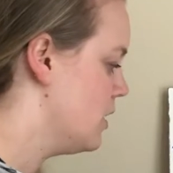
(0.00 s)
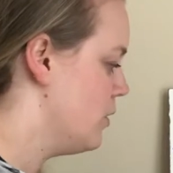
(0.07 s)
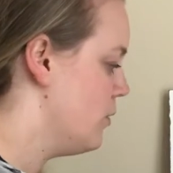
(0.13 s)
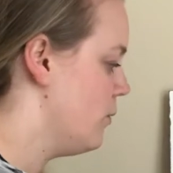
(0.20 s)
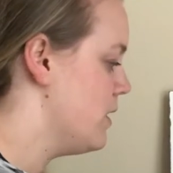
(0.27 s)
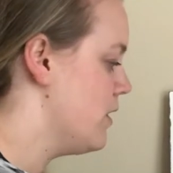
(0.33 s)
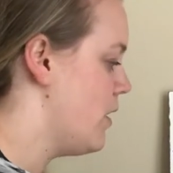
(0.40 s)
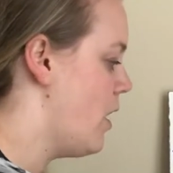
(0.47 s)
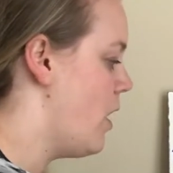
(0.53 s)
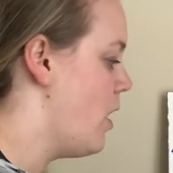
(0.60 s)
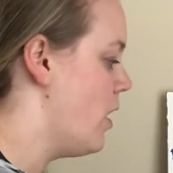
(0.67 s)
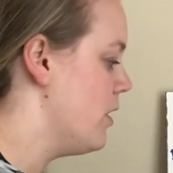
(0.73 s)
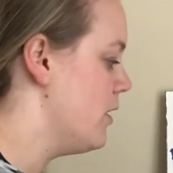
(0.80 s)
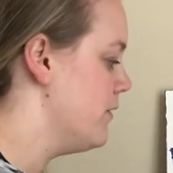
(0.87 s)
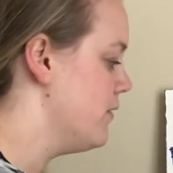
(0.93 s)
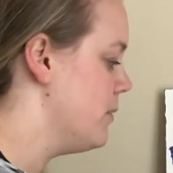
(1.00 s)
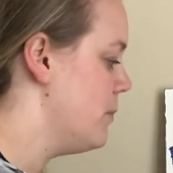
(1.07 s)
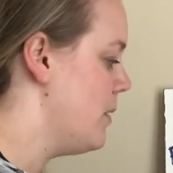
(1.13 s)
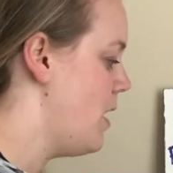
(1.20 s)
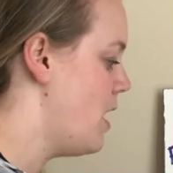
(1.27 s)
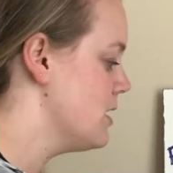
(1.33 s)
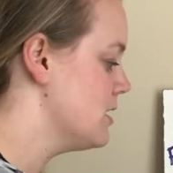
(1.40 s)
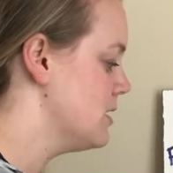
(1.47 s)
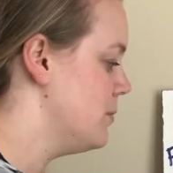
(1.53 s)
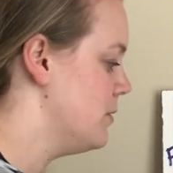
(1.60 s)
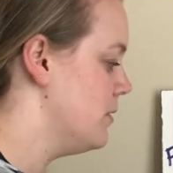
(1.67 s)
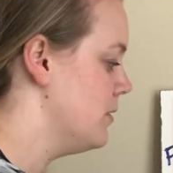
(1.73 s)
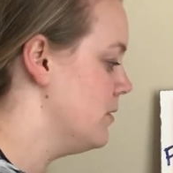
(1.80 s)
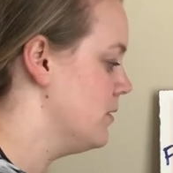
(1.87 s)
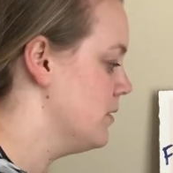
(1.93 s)
with all of the
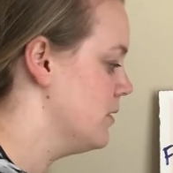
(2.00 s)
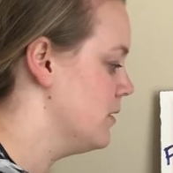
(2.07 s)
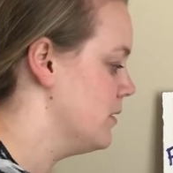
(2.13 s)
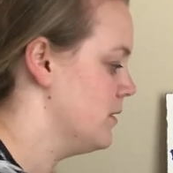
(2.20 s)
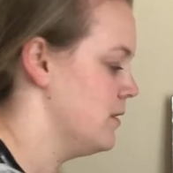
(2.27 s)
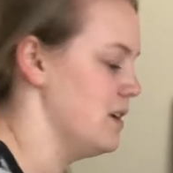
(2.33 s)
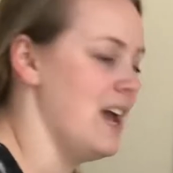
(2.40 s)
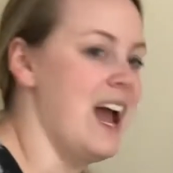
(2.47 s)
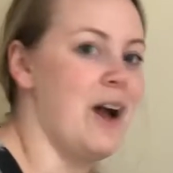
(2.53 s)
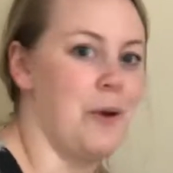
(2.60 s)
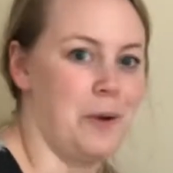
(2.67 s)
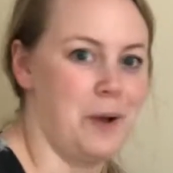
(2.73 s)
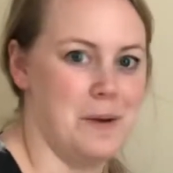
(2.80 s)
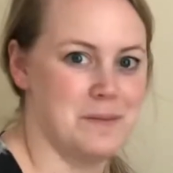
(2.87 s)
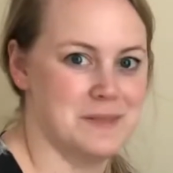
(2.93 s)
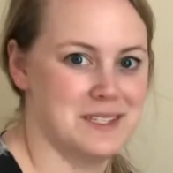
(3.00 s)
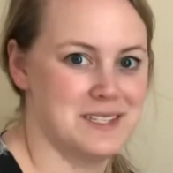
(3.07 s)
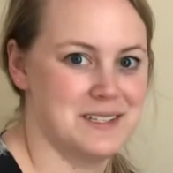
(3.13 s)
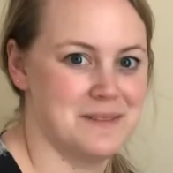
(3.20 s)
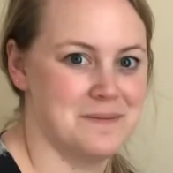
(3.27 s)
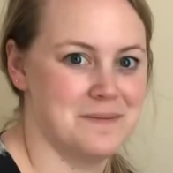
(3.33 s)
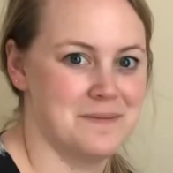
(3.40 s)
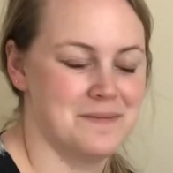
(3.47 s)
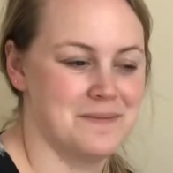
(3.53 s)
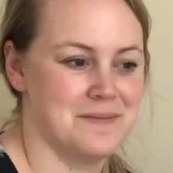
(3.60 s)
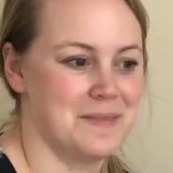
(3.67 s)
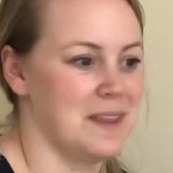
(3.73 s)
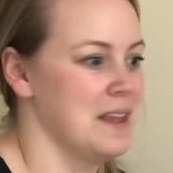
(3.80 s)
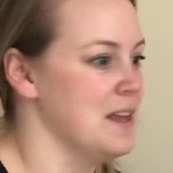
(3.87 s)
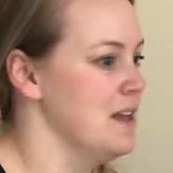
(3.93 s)
possible outcomes.
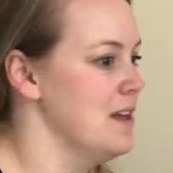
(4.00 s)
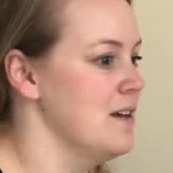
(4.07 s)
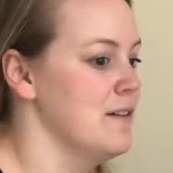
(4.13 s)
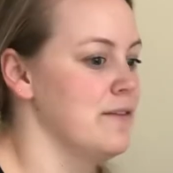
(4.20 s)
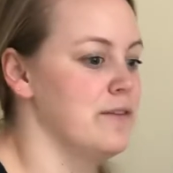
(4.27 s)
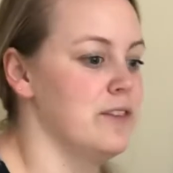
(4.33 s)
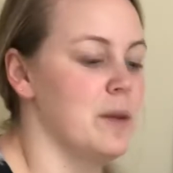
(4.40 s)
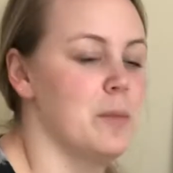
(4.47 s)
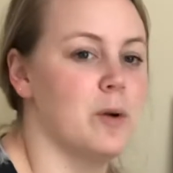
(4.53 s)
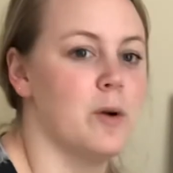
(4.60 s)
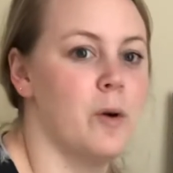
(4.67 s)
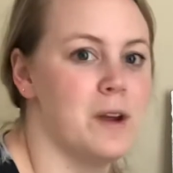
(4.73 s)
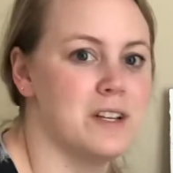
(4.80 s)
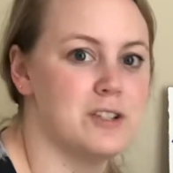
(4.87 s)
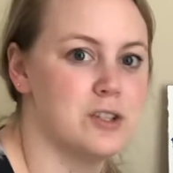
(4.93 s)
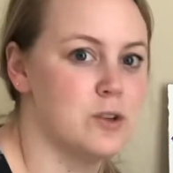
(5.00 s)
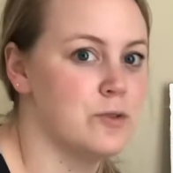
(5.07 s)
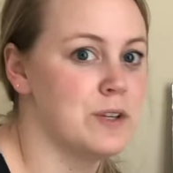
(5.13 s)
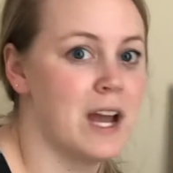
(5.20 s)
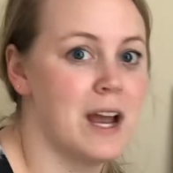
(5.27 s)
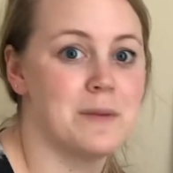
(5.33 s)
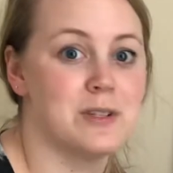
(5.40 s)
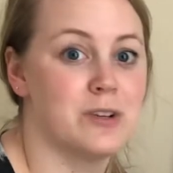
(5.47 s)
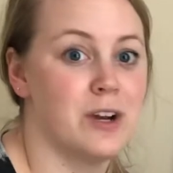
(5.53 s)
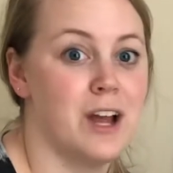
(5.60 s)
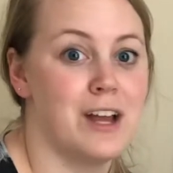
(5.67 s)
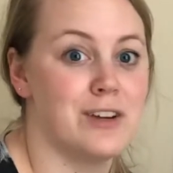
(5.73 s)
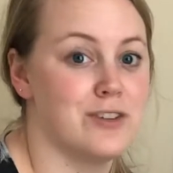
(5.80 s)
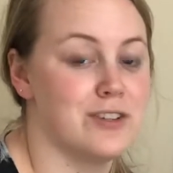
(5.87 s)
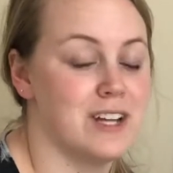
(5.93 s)
Flip a coin 2 times or
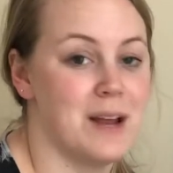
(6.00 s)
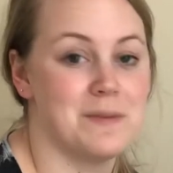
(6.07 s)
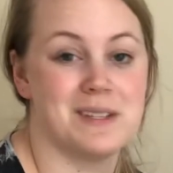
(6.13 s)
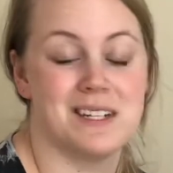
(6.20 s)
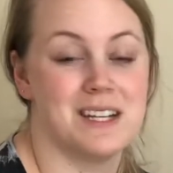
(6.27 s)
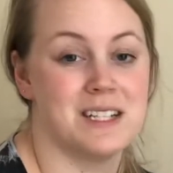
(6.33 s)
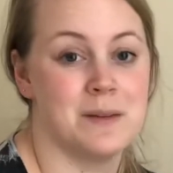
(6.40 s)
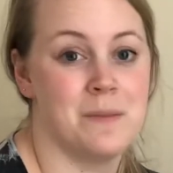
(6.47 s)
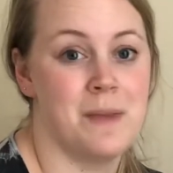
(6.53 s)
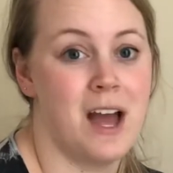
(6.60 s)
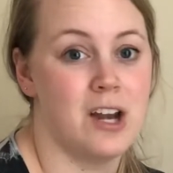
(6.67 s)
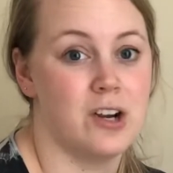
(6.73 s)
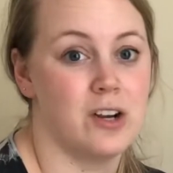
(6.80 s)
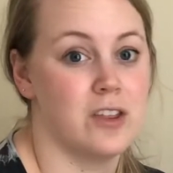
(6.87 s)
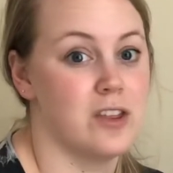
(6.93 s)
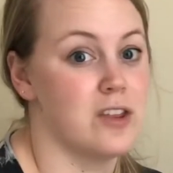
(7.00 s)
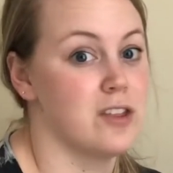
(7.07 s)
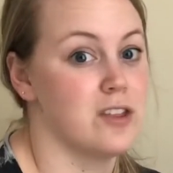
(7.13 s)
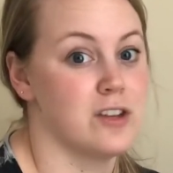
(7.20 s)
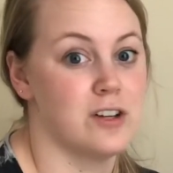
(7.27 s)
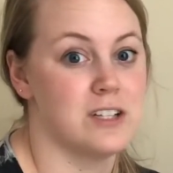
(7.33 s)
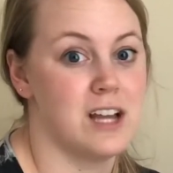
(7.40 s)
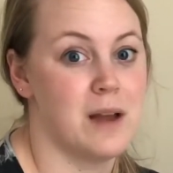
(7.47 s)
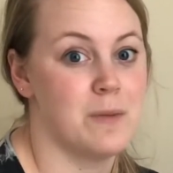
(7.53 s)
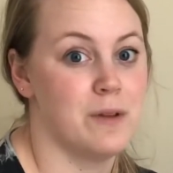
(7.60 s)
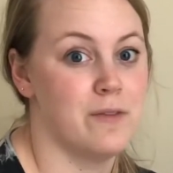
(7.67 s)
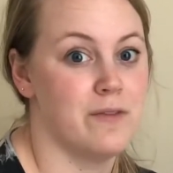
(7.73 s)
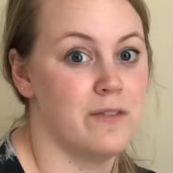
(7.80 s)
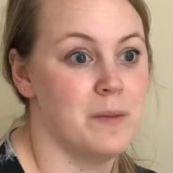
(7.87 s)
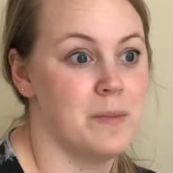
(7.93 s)
100 times, doesn't matter. The third time you
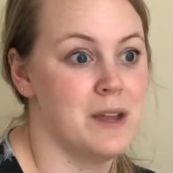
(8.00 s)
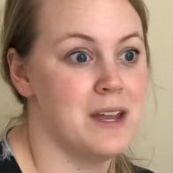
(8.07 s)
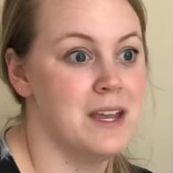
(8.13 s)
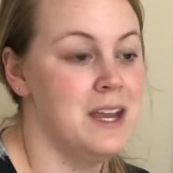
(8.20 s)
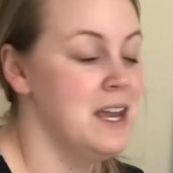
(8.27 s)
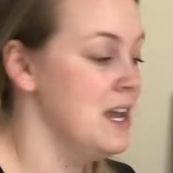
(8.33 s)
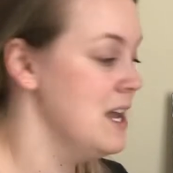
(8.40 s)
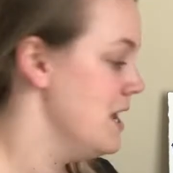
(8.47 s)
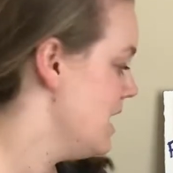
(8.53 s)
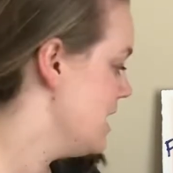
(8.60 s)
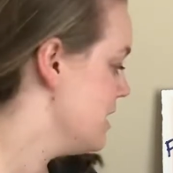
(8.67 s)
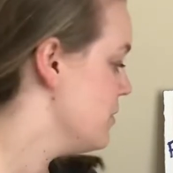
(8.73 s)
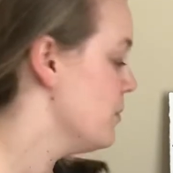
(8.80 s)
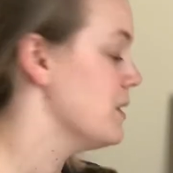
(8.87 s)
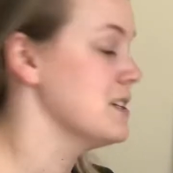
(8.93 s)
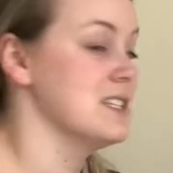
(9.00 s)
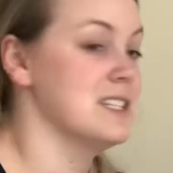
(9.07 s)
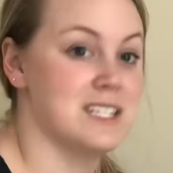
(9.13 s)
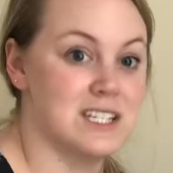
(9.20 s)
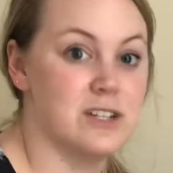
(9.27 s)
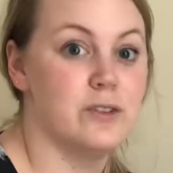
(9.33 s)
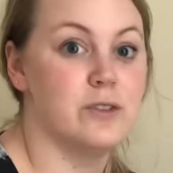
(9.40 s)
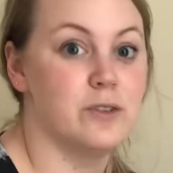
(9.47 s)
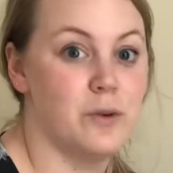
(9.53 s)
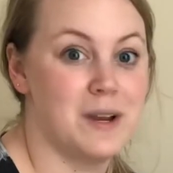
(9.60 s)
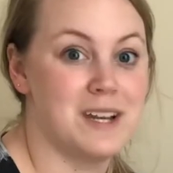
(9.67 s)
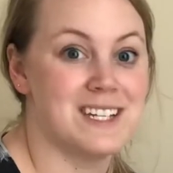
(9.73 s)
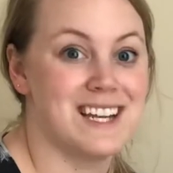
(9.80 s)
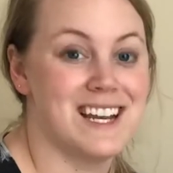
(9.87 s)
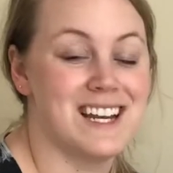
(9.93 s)
flip it, you are still going
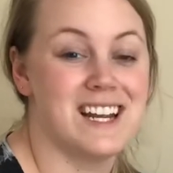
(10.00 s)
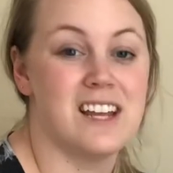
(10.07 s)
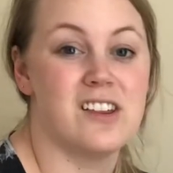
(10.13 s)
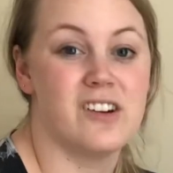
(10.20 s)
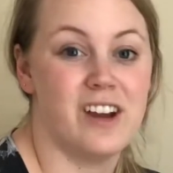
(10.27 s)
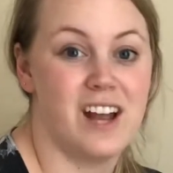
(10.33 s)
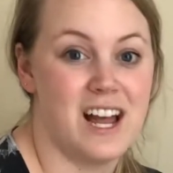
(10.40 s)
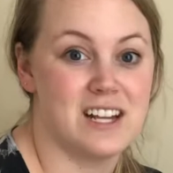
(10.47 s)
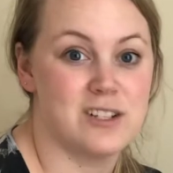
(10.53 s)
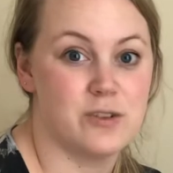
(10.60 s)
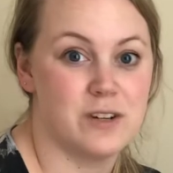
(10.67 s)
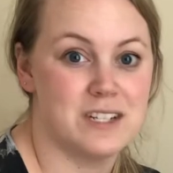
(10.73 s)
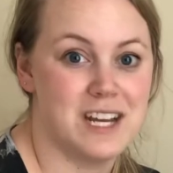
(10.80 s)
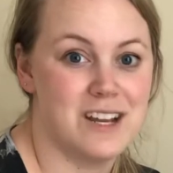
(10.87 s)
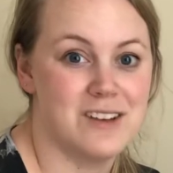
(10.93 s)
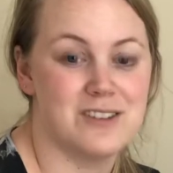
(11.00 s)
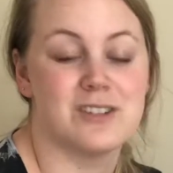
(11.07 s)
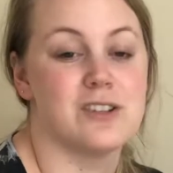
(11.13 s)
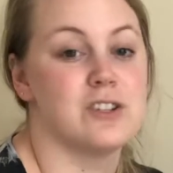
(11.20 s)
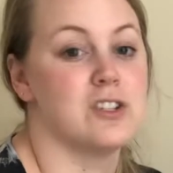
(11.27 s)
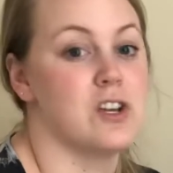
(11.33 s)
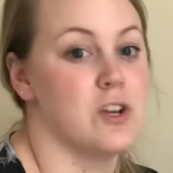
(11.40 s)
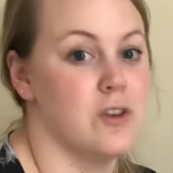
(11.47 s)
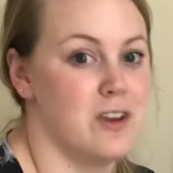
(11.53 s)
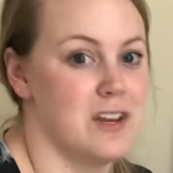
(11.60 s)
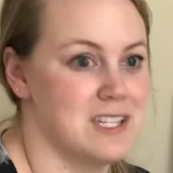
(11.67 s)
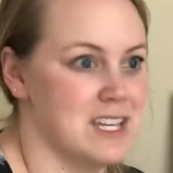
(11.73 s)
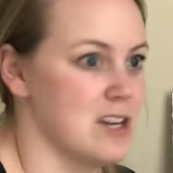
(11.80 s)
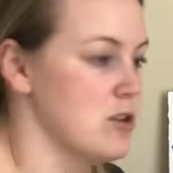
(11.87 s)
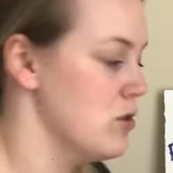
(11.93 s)
to get either a heads or a tails. So you
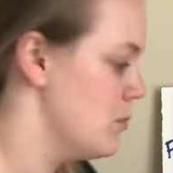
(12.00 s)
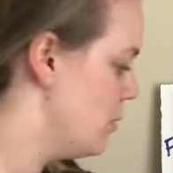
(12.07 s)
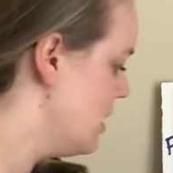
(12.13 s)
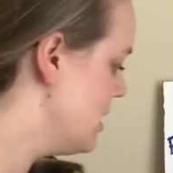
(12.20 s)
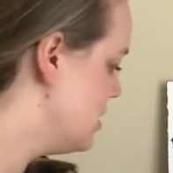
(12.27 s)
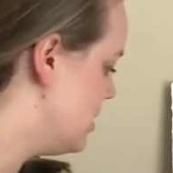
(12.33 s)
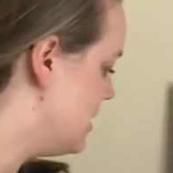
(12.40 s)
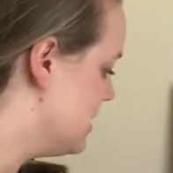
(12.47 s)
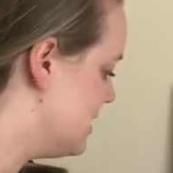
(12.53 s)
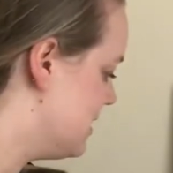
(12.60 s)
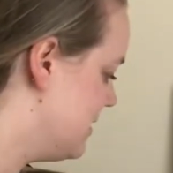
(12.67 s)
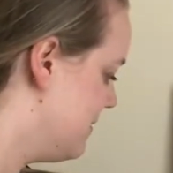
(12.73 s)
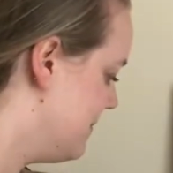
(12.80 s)
continue the branches.